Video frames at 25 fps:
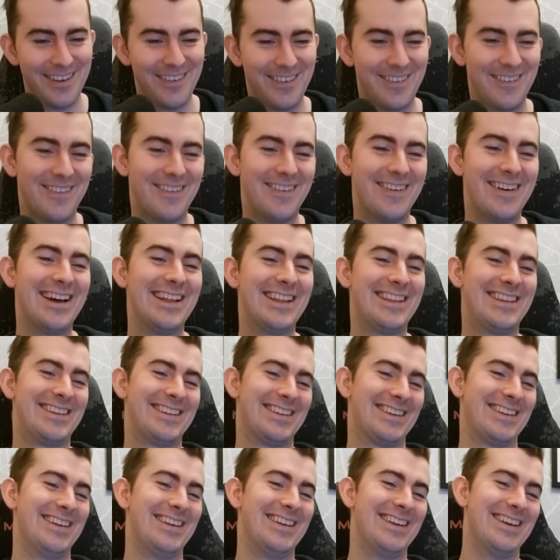
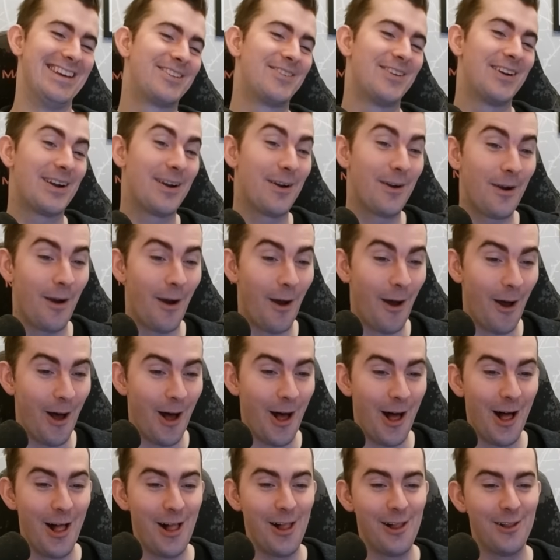What? Trigger
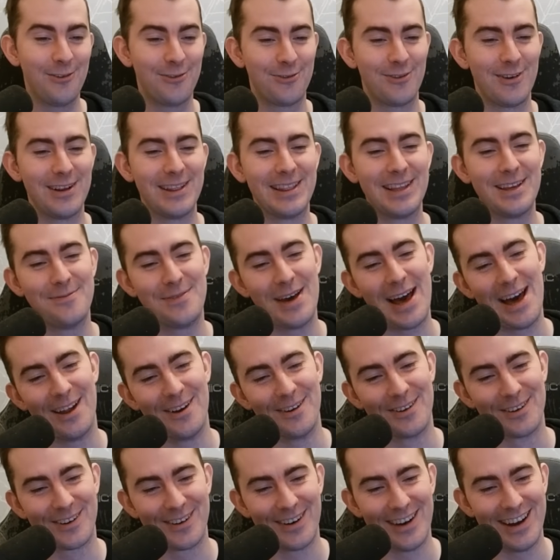all friendly
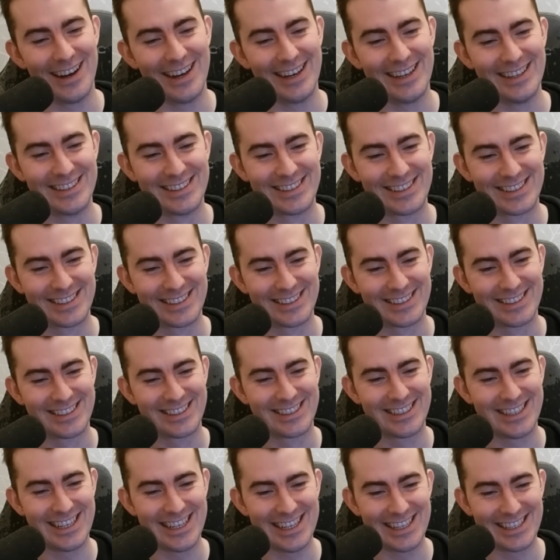battle cries.
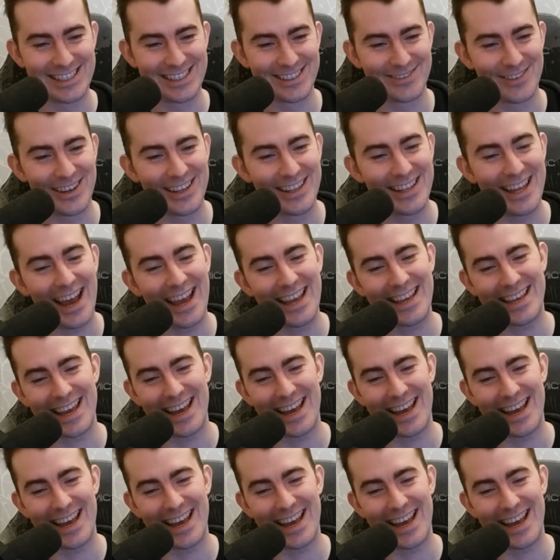Jesus, man.